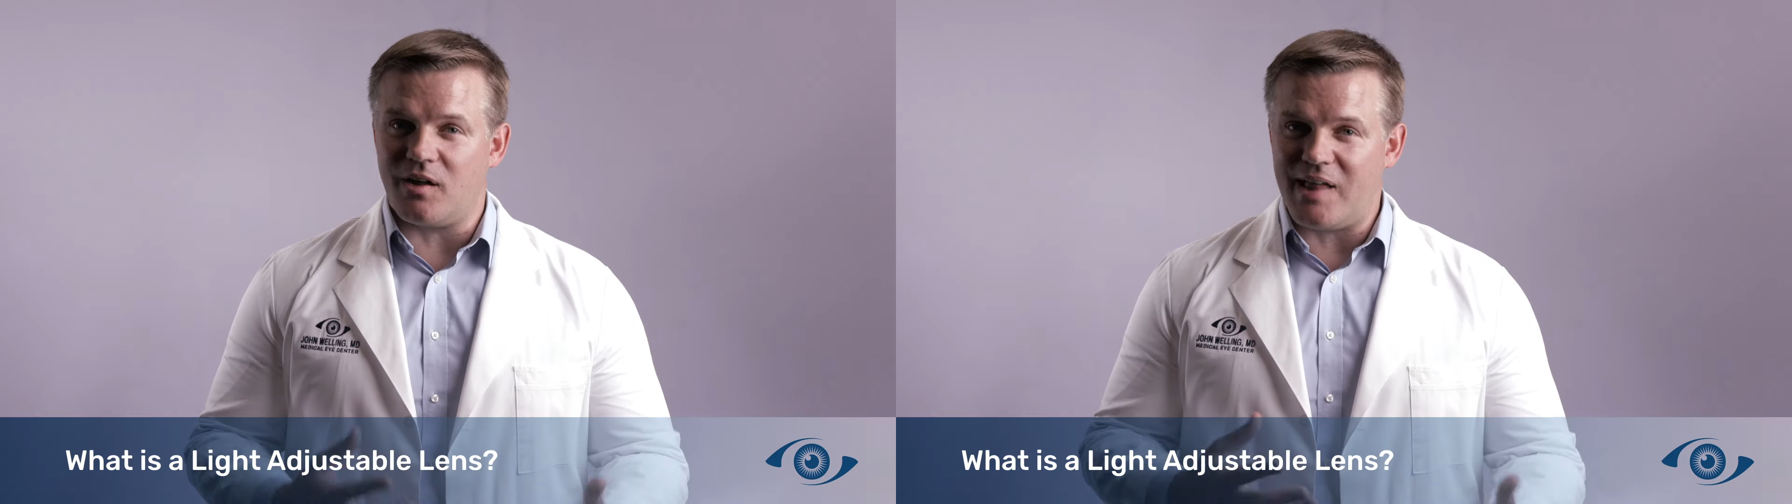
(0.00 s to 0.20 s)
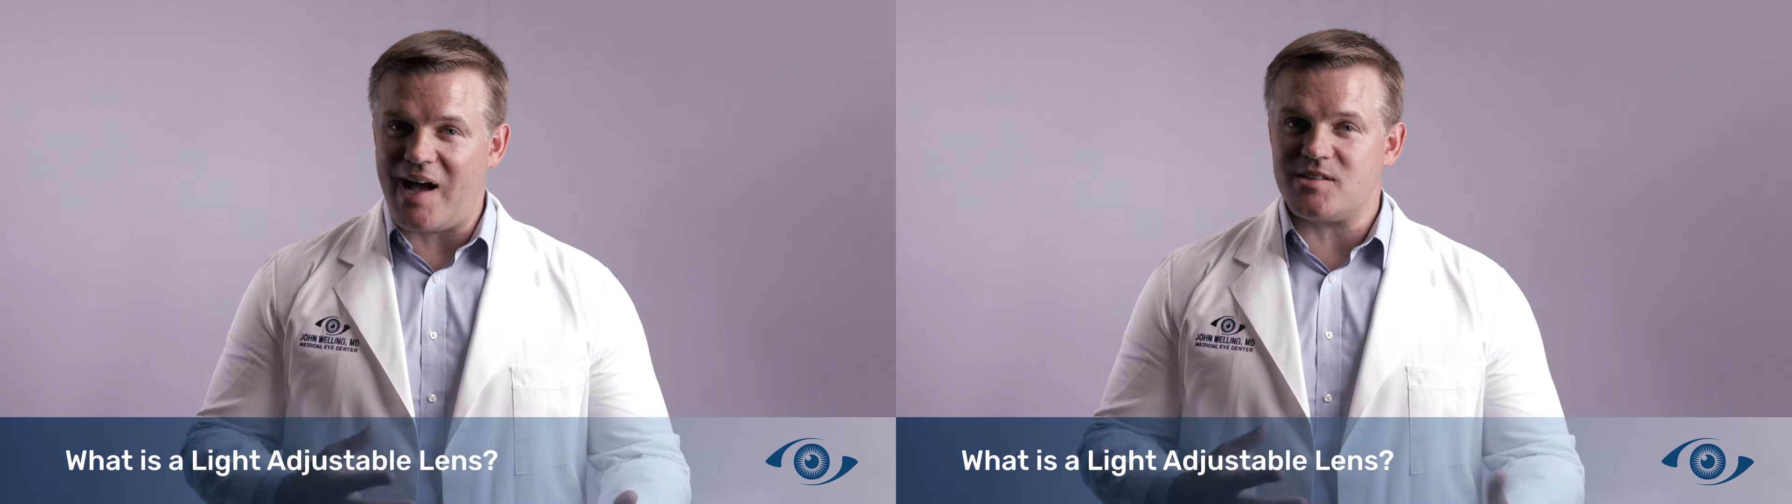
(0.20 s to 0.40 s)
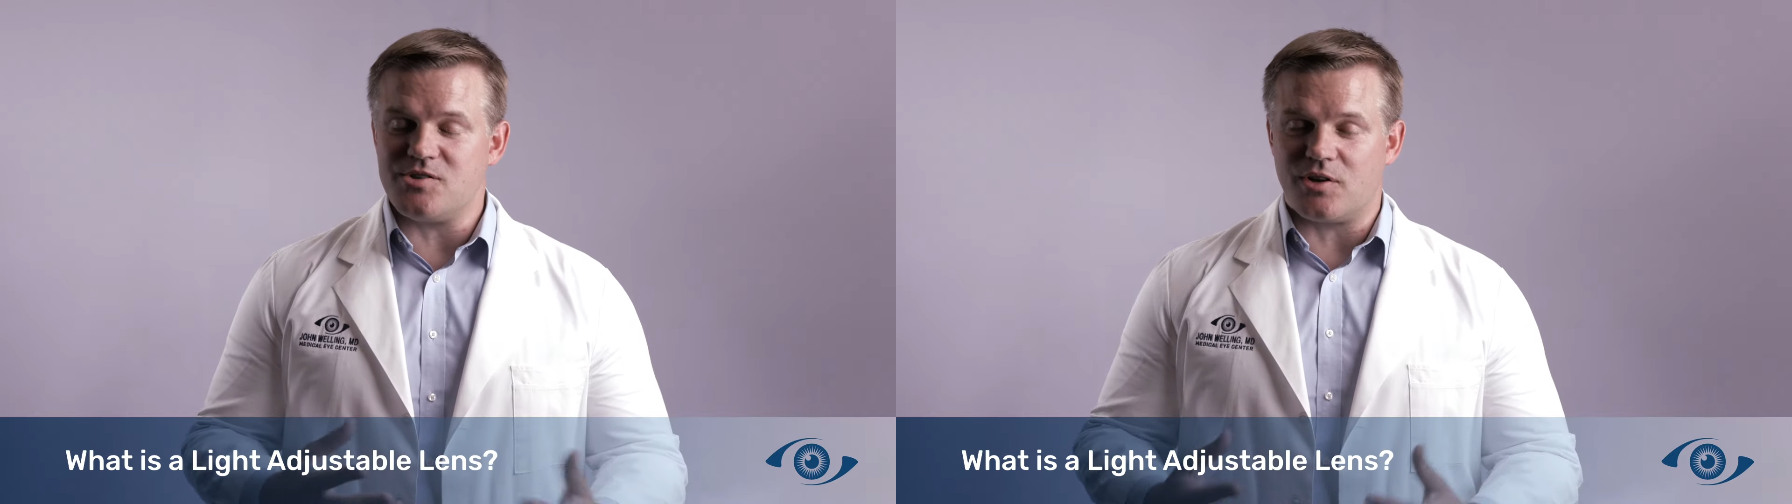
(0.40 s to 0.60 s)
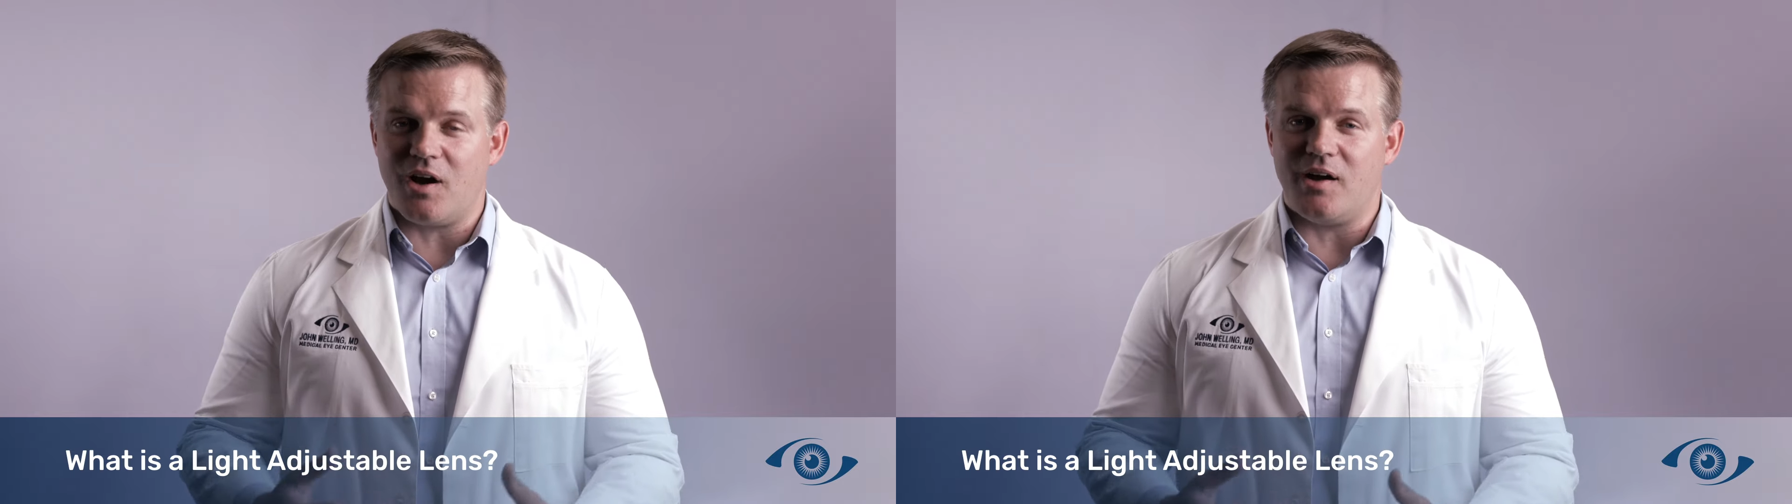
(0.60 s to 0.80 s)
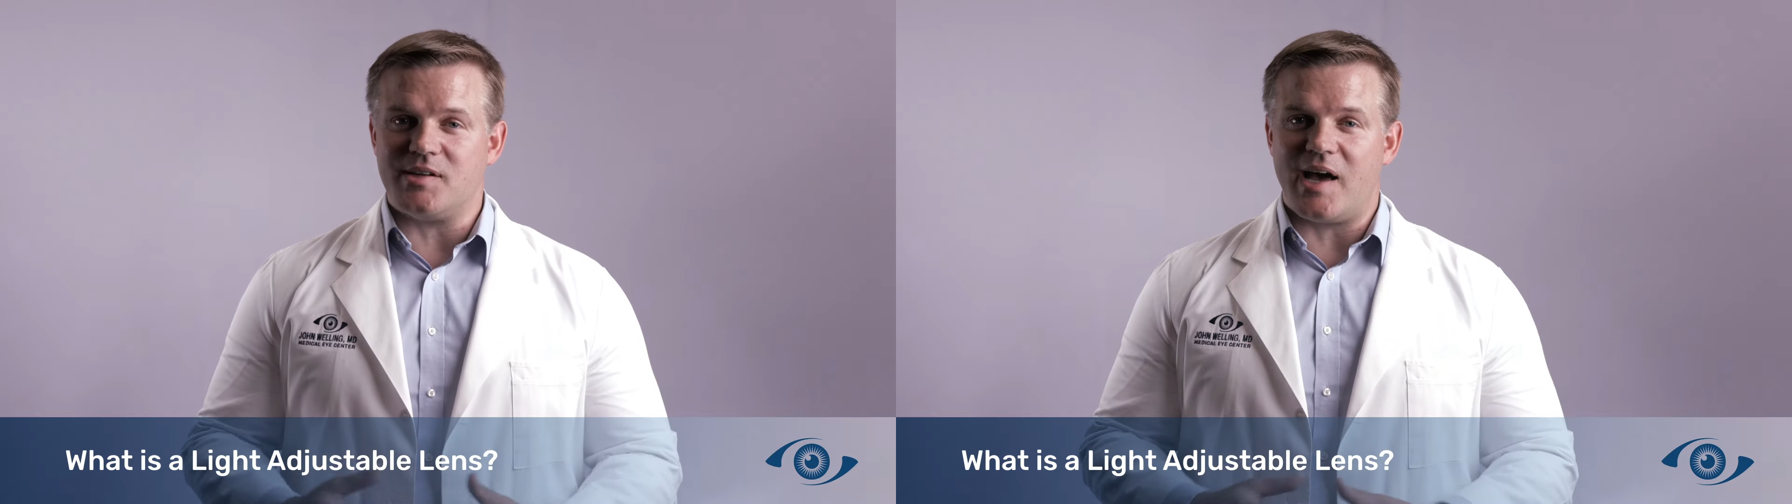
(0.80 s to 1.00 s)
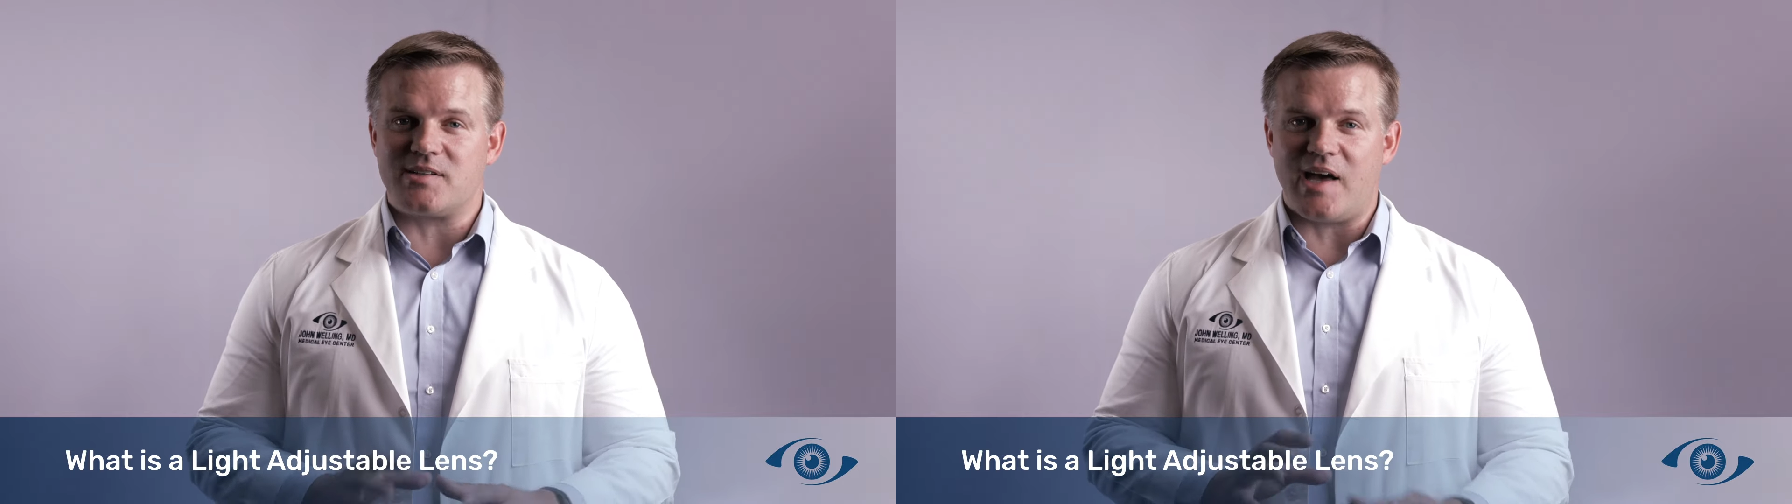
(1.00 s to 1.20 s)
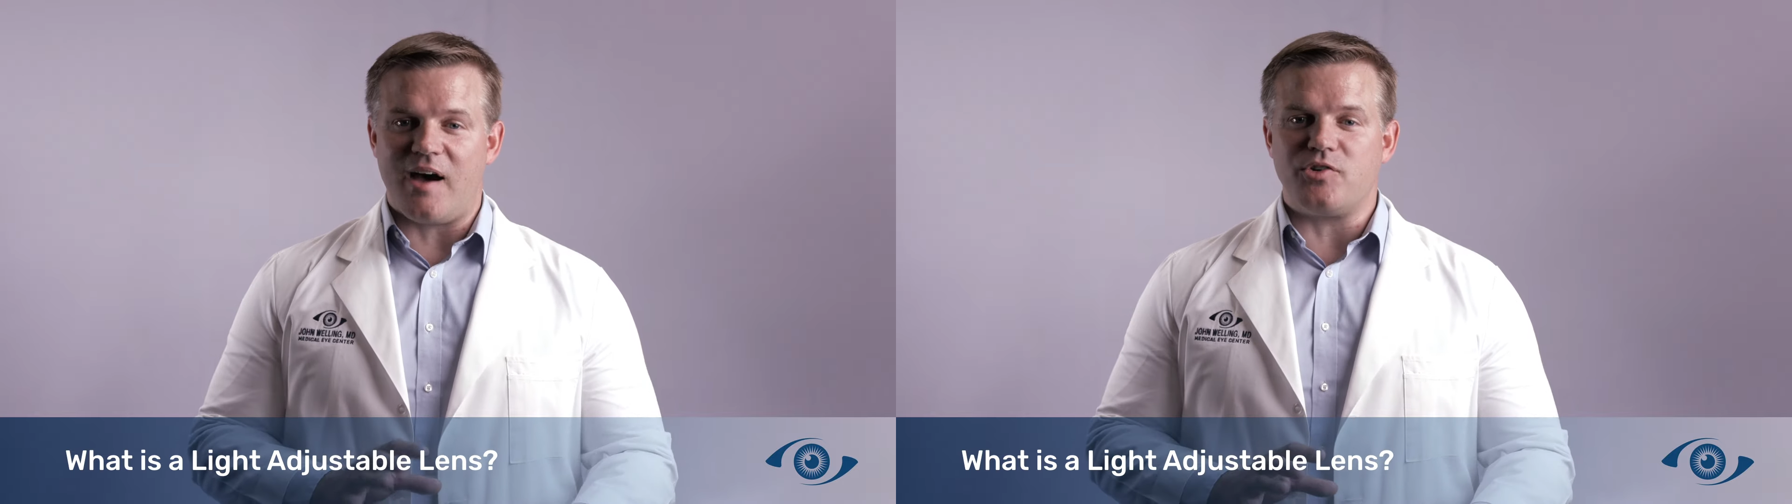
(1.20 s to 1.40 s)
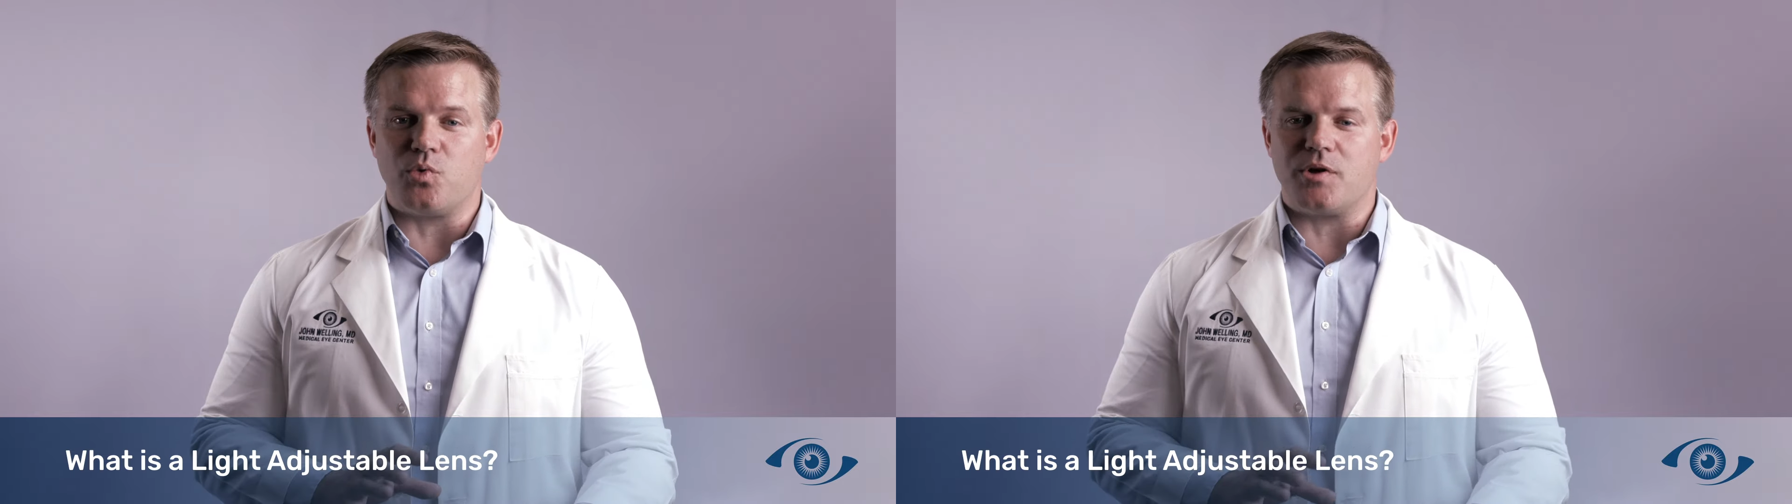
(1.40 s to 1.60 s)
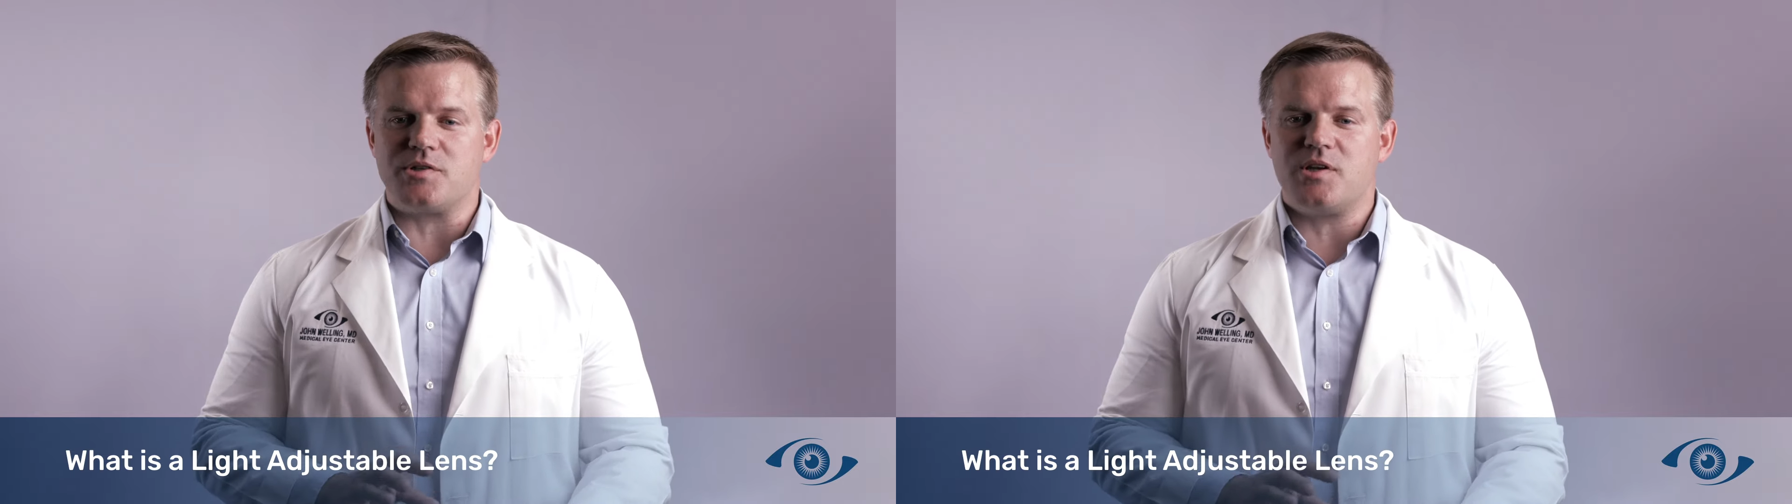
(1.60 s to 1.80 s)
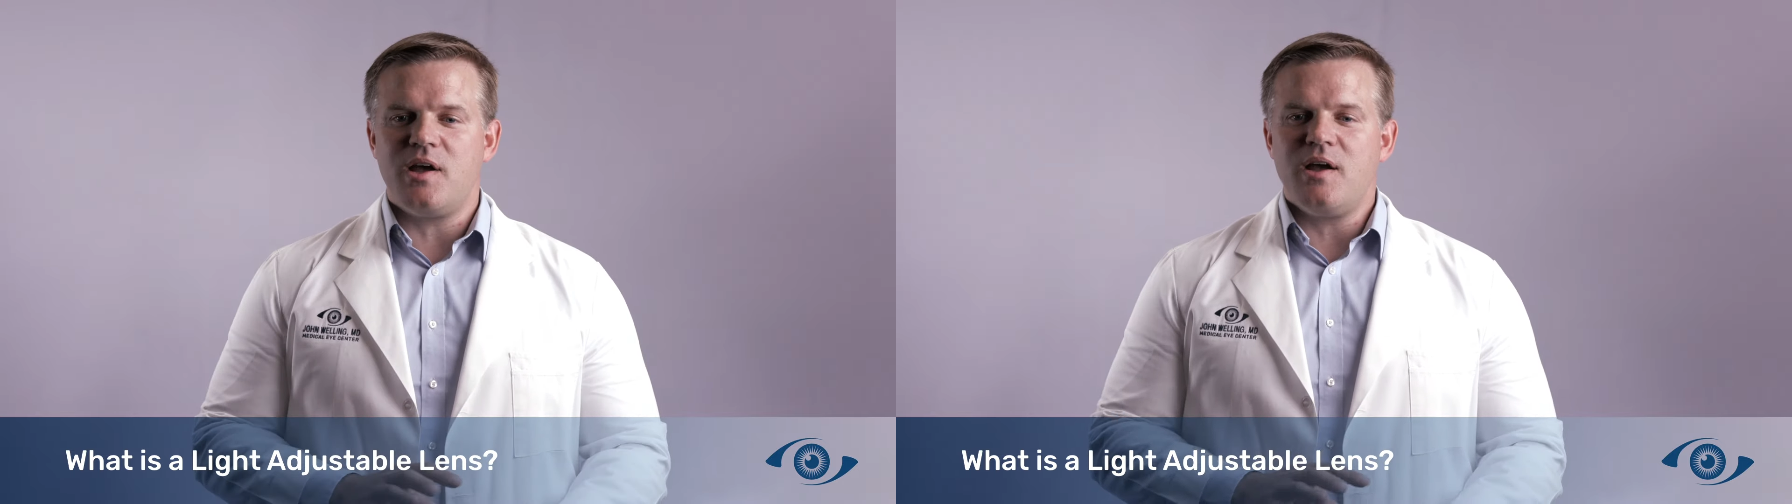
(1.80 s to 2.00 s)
glasses or contacts afterwards.